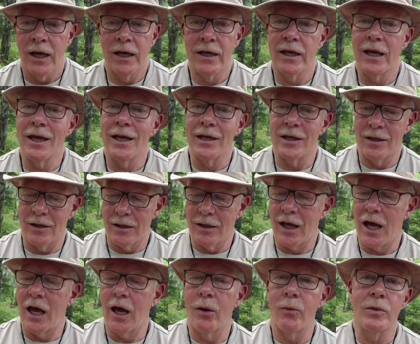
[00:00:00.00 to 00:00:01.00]
Again,
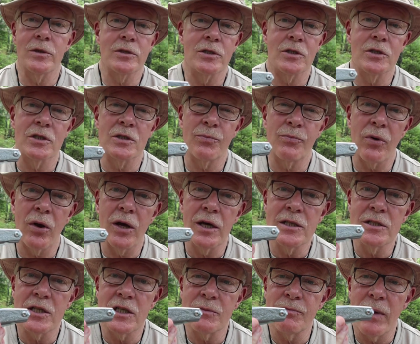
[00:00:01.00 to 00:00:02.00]
I was as
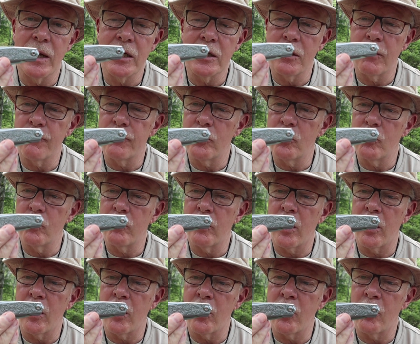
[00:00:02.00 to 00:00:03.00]
surprised as many of you
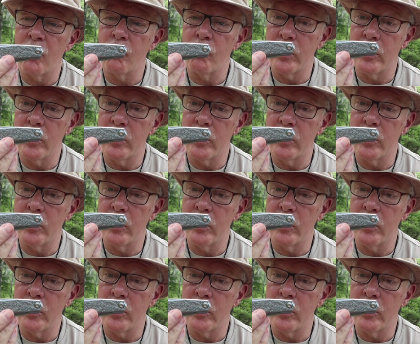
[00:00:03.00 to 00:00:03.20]
are,